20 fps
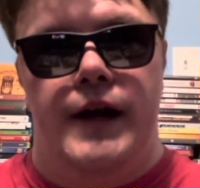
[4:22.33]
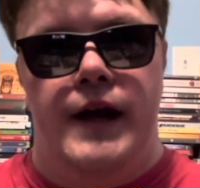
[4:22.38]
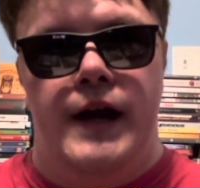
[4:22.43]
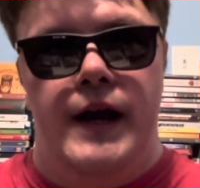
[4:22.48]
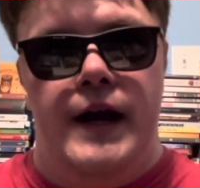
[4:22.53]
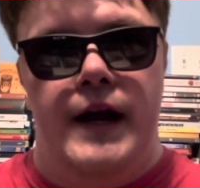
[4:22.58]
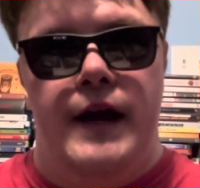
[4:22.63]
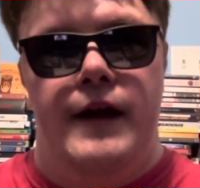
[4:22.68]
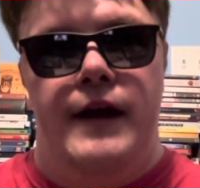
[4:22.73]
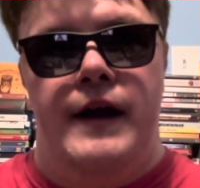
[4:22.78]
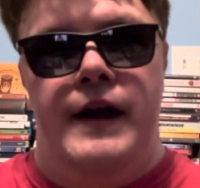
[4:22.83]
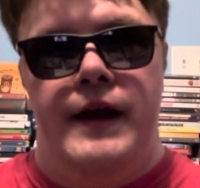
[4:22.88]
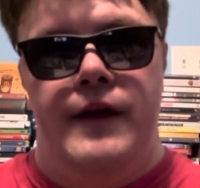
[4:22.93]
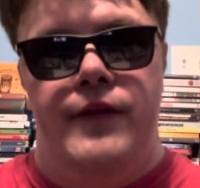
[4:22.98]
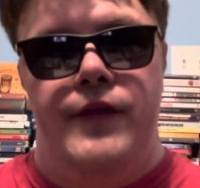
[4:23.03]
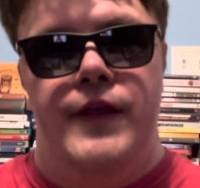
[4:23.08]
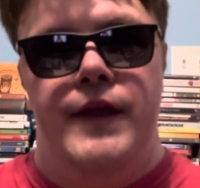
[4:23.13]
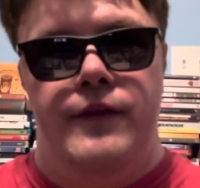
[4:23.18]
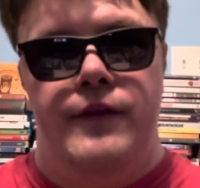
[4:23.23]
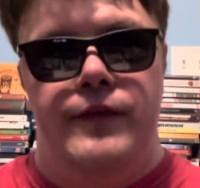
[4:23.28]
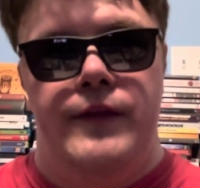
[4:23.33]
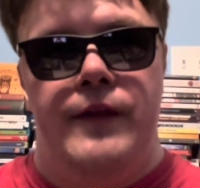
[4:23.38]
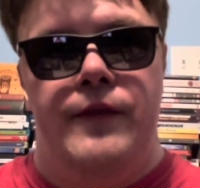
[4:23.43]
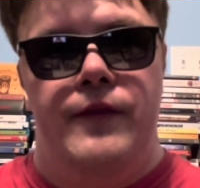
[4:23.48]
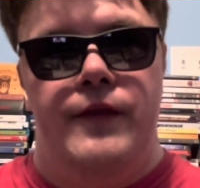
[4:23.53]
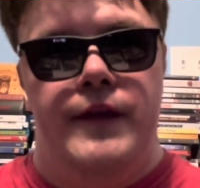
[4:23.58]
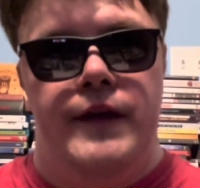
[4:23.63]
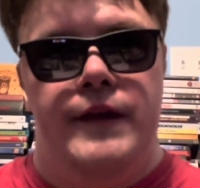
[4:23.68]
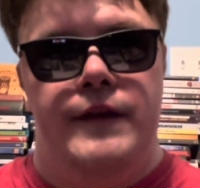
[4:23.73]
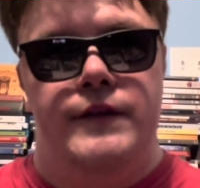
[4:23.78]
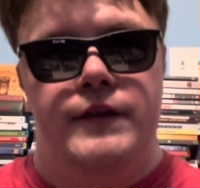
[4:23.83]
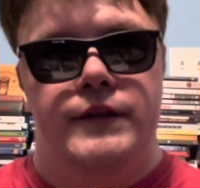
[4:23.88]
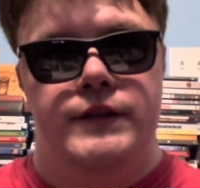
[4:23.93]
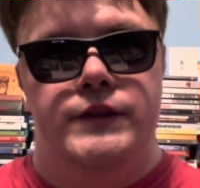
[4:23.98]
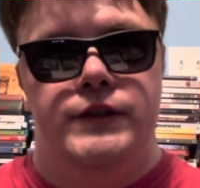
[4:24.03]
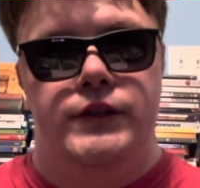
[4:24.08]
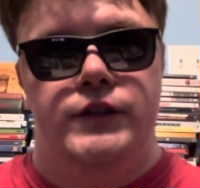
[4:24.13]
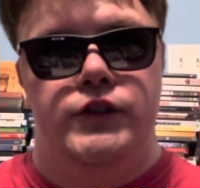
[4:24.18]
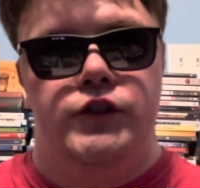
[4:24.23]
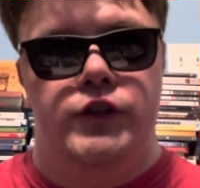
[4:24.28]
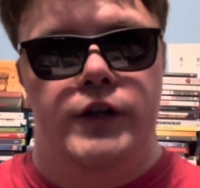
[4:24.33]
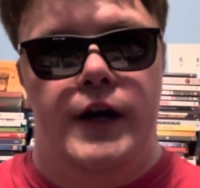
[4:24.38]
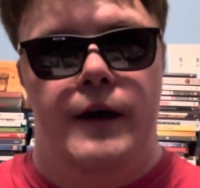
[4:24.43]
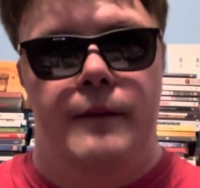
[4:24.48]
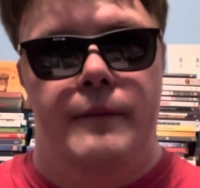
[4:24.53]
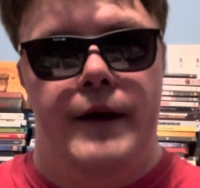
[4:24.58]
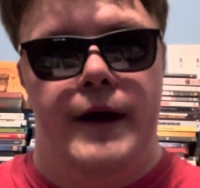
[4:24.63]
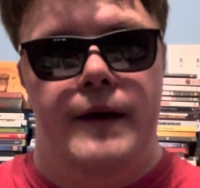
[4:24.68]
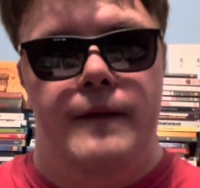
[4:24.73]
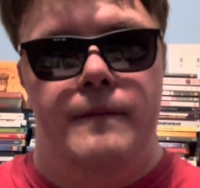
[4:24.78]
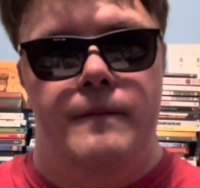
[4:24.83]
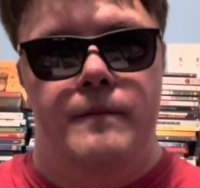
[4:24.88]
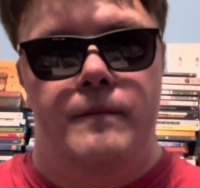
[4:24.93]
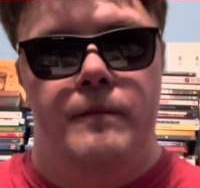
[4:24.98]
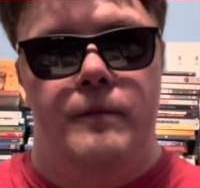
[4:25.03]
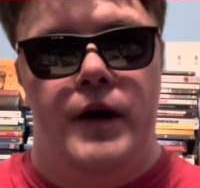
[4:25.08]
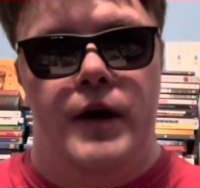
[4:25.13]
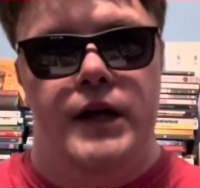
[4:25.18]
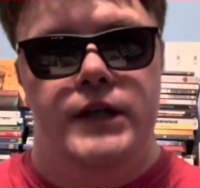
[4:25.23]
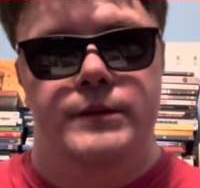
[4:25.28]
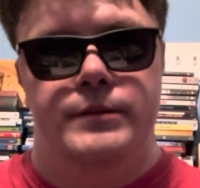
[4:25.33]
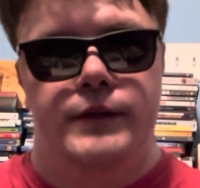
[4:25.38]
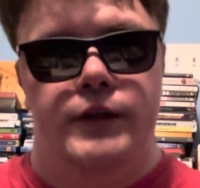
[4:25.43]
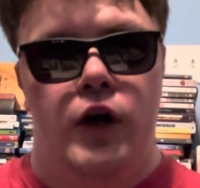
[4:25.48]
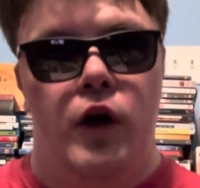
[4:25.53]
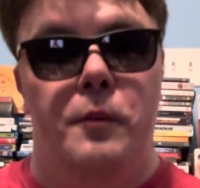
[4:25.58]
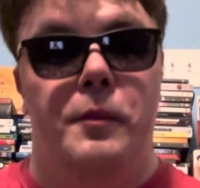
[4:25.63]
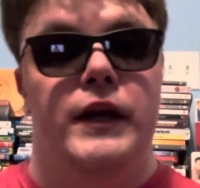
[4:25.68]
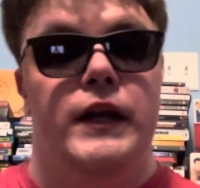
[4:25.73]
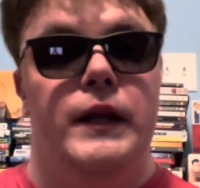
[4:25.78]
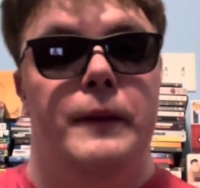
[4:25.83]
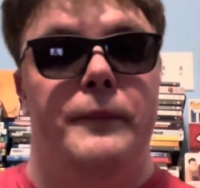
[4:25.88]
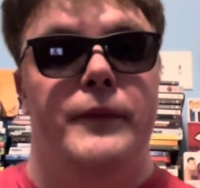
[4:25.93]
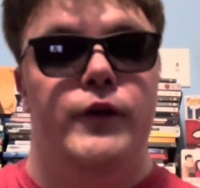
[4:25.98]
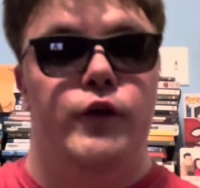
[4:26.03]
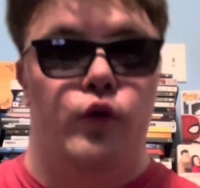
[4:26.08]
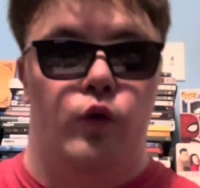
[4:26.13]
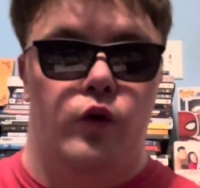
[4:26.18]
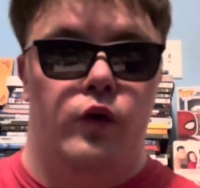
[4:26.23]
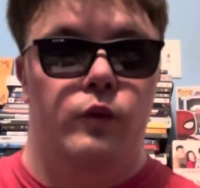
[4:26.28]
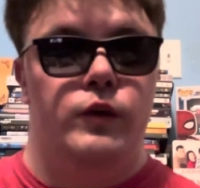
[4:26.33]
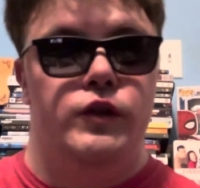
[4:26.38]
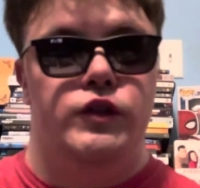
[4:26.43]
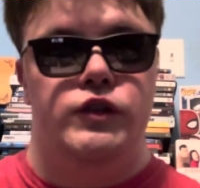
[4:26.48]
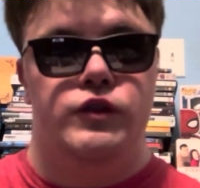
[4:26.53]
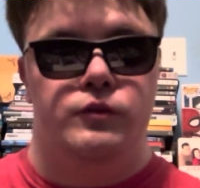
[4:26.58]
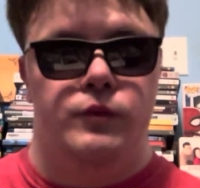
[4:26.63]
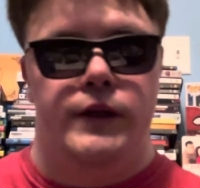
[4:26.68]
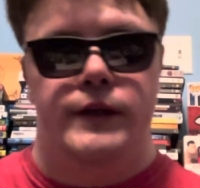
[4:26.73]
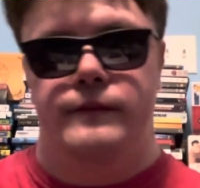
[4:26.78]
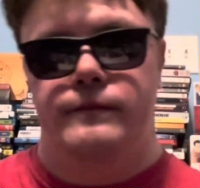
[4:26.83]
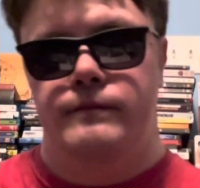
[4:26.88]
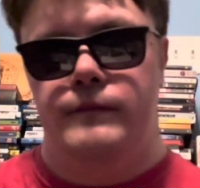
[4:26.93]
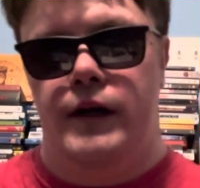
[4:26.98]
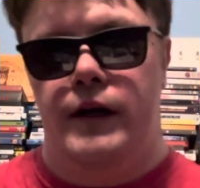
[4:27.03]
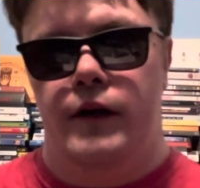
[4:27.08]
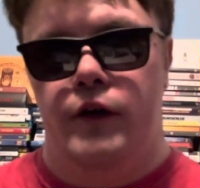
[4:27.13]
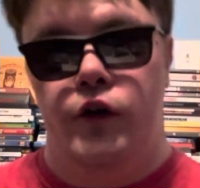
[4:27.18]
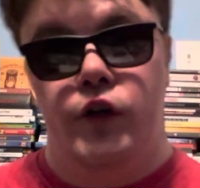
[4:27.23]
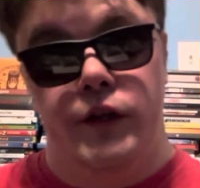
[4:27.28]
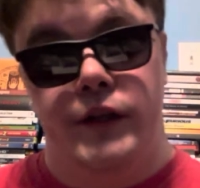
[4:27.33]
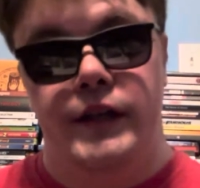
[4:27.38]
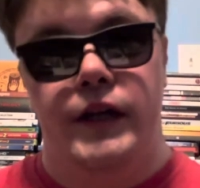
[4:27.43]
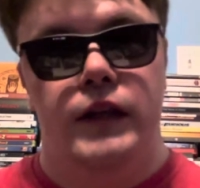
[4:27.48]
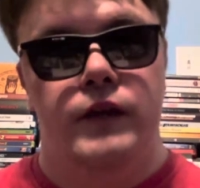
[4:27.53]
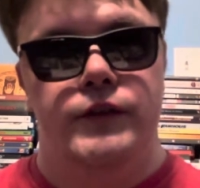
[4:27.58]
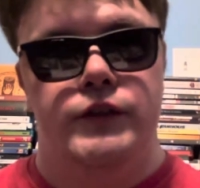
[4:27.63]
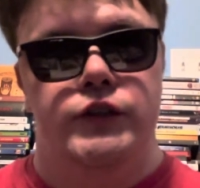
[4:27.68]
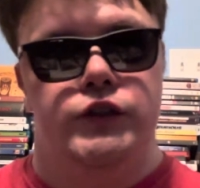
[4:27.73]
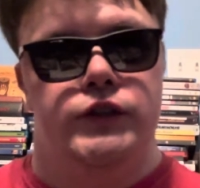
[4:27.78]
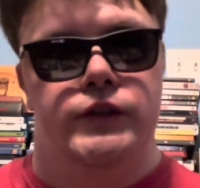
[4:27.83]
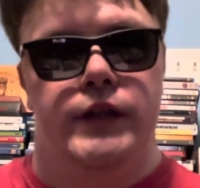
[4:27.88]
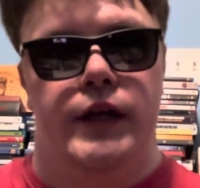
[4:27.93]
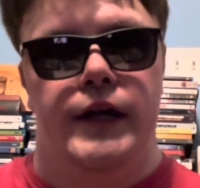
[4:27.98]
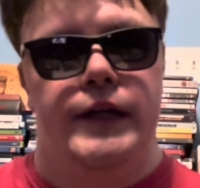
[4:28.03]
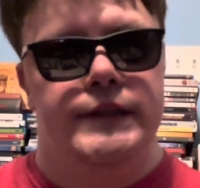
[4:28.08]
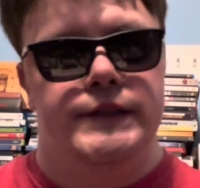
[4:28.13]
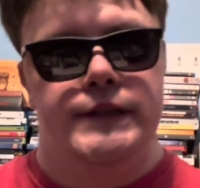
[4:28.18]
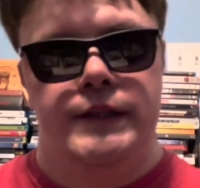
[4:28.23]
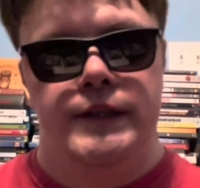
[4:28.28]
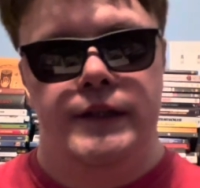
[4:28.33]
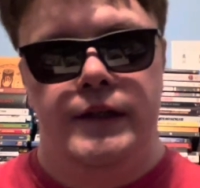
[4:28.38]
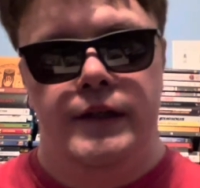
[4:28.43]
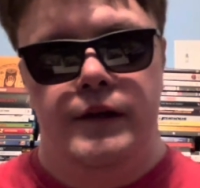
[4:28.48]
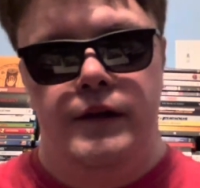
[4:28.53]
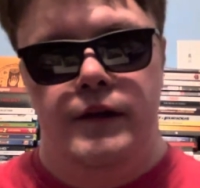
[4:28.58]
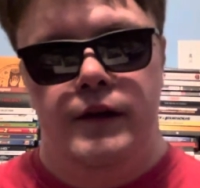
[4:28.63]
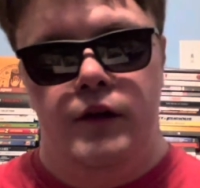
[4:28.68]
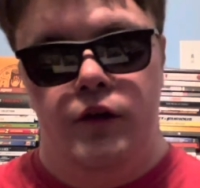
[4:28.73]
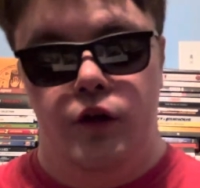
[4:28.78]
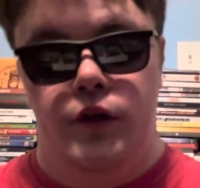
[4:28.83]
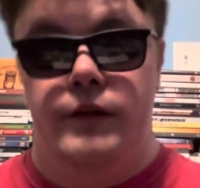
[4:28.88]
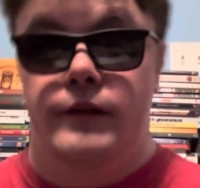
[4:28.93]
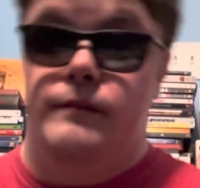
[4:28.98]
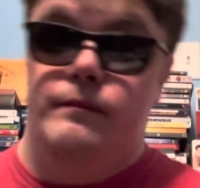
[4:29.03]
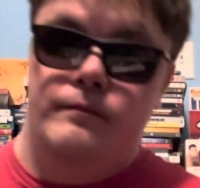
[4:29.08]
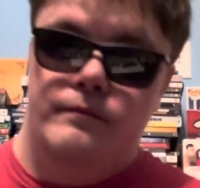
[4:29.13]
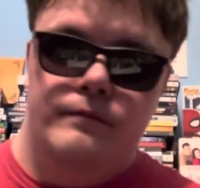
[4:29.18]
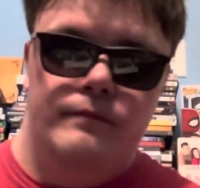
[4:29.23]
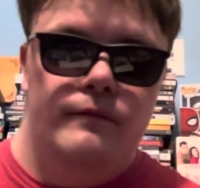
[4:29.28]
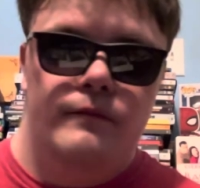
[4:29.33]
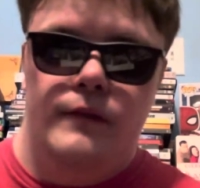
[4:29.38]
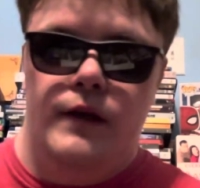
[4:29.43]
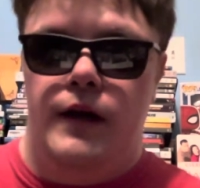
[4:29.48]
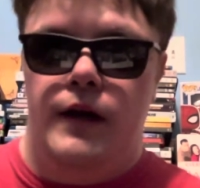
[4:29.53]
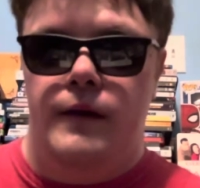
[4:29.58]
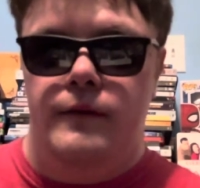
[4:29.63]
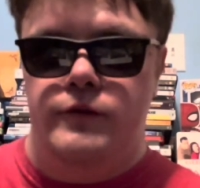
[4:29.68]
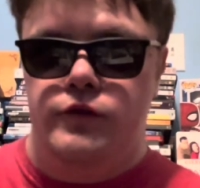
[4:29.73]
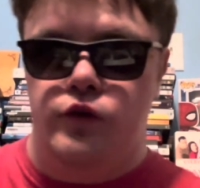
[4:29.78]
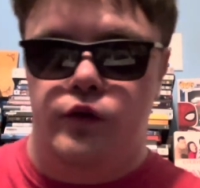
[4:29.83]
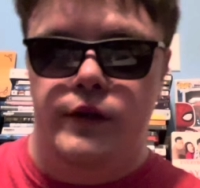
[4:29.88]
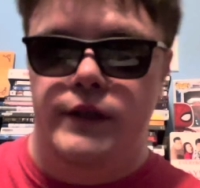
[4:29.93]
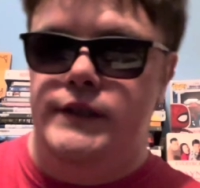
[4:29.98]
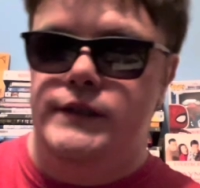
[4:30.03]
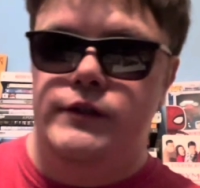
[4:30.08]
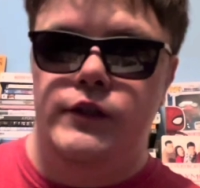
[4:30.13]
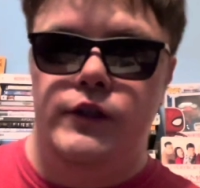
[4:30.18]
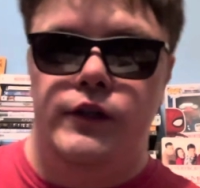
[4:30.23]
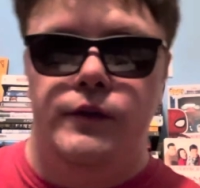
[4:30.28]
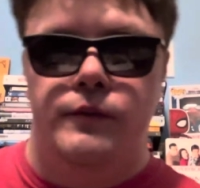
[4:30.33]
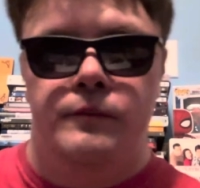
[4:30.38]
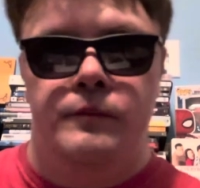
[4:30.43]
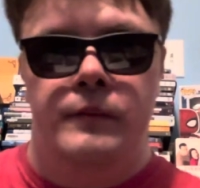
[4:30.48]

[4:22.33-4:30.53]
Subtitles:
I think that it does a good job at possibly opening up the door, which is what a good television does. Good stories do.